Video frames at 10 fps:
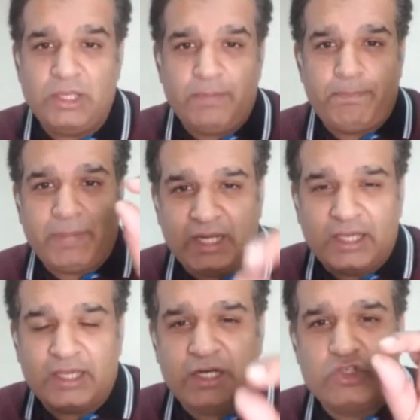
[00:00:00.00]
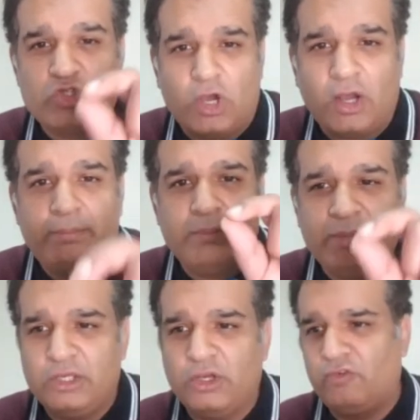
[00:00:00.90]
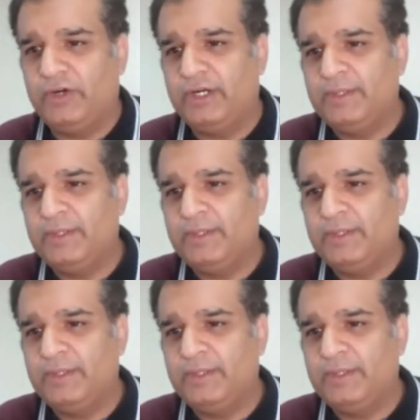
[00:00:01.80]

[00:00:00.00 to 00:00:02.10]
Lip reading: the particular job being offered.